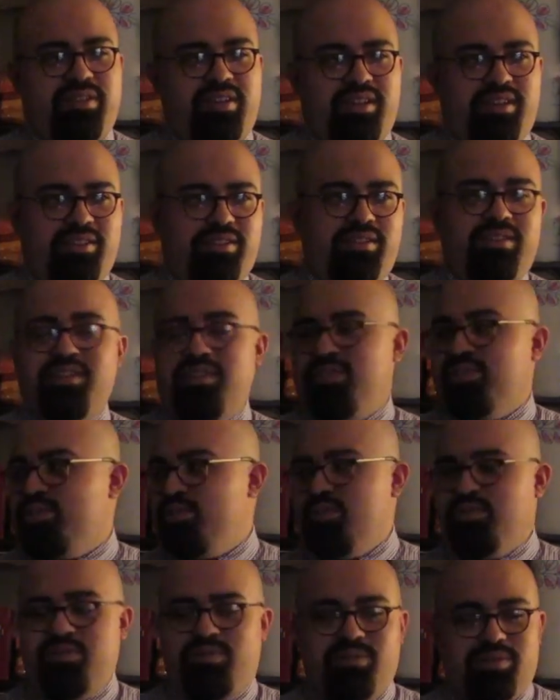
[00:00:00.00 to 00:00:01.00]
like this,
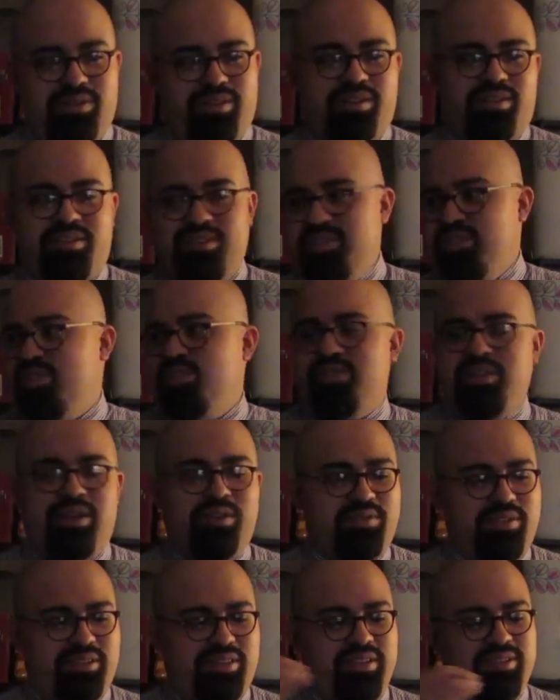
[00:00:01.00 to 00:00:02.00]
or oh, this
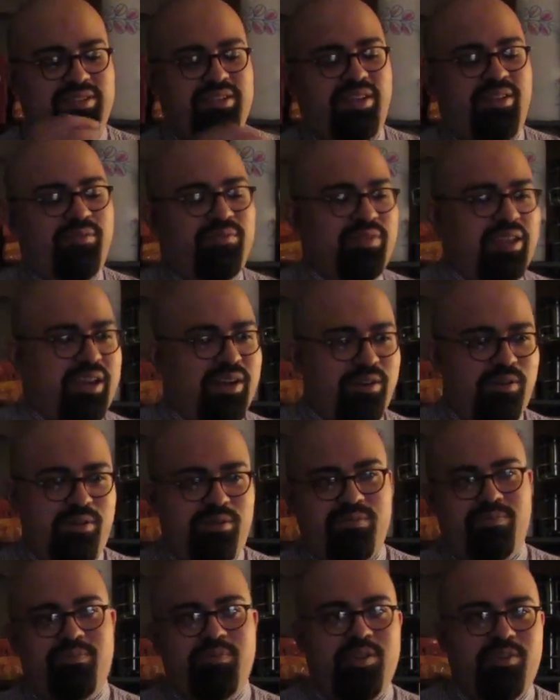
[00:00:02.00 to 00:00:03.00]
sounds like this thing that I
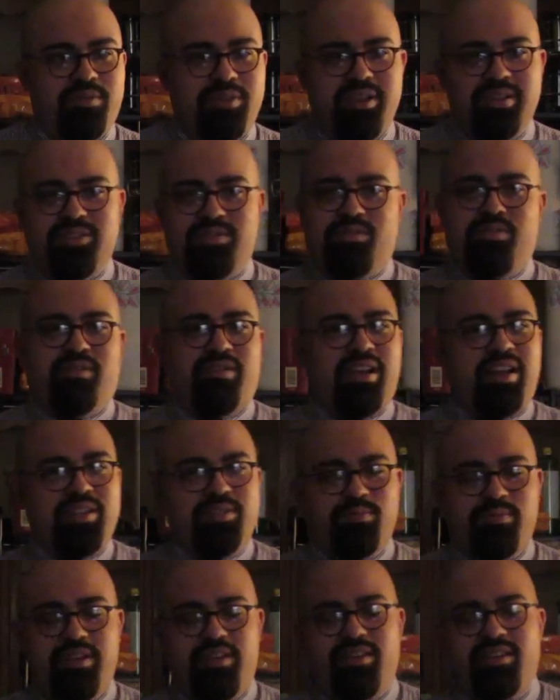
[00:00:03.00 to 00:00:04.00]
heard yesterday or
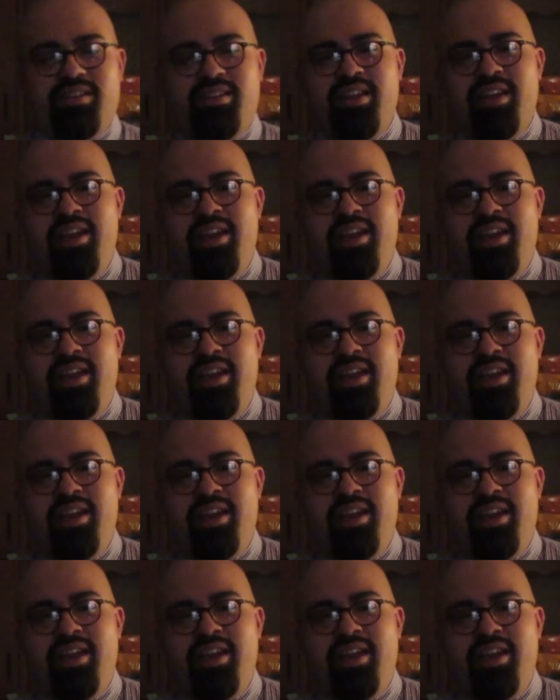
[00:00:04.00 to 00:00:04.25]
last week,